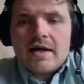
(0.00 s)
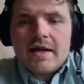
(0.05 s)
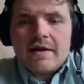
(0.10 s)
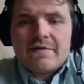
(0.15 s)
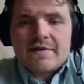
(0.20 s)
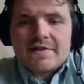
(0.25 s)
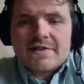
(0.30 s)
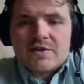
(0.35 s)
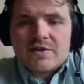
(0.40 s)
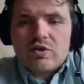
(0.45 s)

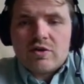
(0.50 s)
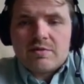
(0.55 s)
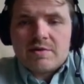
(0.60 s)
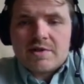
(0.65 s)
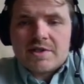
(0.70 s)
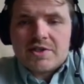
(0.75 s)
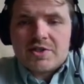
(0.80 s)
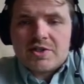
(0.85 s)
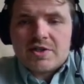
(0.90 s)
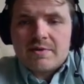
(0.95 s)
If it's
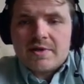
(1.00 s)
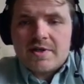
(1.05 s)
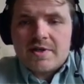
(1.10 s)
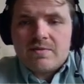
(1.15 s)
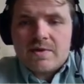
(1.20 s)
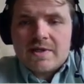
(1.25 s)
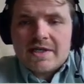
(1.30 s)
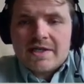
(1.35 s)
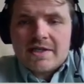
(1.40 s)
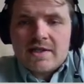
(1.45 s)
normally
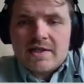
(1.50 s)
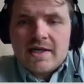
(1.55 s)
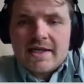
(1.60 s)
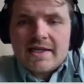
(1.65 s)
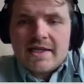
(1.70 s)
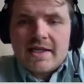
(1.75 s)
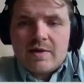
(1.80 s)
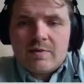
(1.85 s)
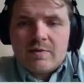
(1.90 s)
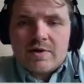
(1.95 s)
distributed, we need
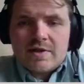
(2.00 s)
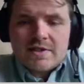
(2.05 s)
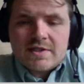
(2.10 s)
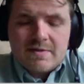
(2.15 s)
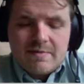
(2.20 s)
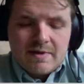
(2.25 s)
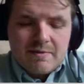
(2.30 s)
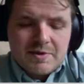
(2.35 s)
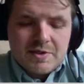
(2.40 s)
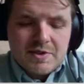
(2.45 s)
that keyword
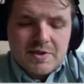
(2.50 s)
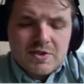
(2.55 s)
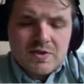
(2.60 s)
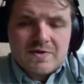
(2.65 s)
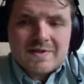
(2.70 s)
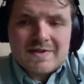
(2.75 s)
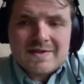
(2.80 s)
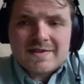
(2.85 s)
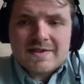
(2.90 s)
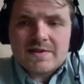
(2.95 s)
to be able to do
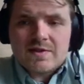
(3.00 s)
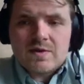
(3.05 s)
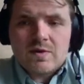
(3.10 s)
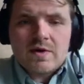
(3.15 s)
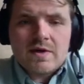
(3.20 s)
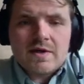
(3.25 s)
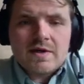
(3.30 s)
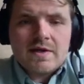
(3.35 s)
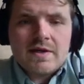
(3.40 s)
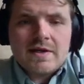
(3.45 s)
the
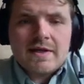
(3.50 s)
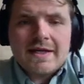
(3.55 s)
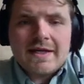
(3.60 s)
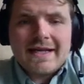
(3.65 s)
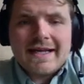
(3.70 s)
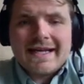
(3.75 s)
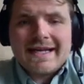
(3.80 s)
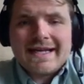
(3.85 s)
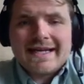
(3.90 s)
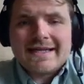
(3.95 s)
z-score.
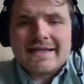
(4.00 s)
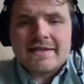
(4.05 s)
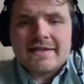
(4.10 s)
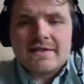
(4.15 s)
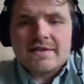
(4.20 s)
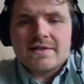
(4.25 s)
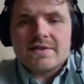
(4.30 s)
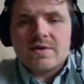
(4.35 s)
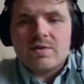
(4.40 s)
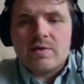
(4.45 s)

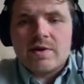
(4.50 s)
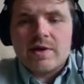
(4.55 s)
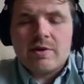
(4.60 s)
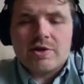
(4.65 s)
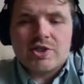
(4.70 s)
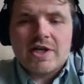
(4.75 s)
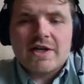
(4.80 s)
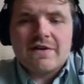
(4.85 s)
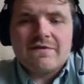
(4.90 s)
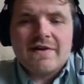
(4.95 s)
And so we
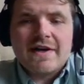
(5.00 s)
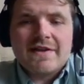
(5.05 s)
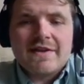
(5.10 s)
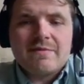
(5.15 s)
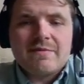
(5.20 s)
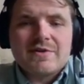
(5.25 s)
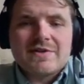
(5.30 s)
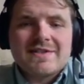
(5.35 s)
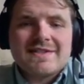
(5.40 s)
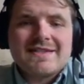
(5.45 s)
were trying to find the
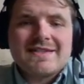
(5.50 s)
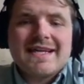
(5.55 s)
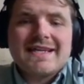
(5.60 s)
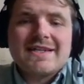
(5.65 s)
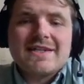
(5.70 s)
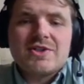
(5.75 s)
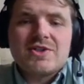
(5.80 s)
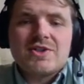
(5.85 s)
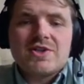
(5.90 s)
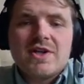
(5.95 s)

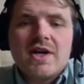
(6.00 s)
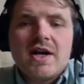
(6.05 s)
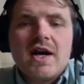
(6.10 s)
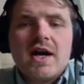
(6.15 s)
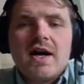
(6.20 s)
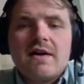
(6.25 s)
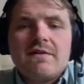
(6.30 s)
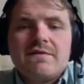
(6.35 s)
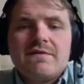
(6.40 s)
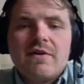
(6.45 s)
percentage
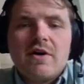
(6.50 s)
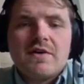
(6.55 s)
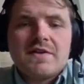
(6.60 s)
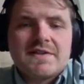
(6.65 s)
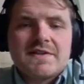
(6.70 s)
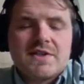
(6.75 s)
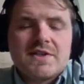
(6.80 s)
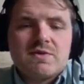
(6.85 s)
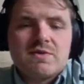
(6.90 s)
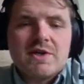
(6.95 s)
of all
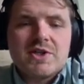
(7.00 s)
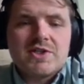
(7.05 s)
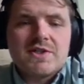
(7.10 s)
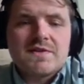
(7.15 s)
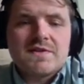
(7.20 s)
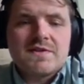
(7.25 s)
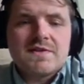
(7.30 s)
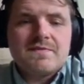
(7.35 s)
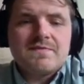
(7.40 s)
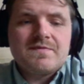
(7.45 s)
these
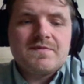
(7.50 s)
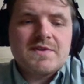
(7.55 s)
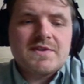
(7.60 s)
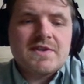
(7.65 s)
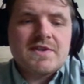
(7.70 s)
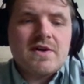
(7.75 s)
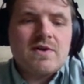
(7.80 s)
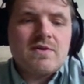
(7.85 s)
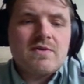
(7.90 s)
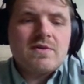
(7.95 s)
situations.
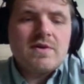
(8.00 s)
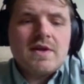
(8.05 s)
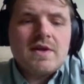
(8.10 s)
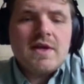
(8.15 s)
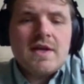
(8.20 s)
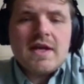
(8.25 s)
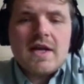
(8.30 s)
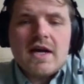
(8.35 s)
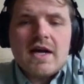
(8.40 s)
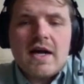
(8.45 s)
So
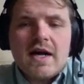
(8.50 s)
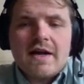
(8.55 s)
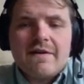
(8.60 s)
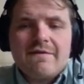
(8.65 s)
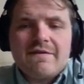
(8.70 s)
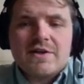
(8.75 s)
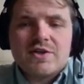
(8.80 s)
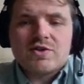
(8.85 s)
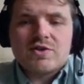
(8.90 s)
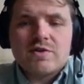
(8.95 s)
if
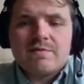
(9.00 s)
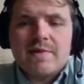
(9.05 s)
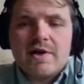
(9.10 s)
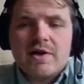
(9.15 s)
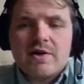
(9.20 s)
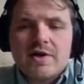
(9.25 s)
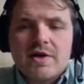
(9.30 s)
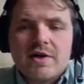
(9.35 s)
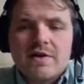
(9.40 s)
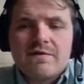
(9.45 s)
I drew a
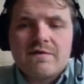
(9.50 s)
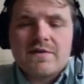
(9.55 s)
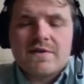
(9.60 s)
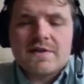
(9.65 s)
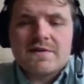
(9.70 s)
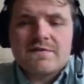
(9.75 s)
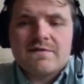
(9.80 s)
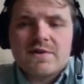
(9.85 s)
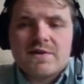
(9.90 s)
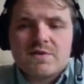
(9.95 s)
bell curve for
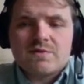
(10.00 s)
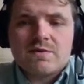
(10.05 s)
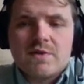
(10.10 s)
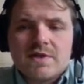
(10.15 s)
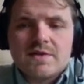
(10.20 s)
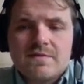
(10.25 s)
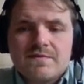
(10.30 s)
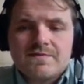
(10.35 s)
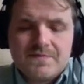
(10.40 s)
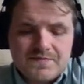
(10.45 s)
this first
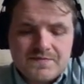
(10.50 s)
one,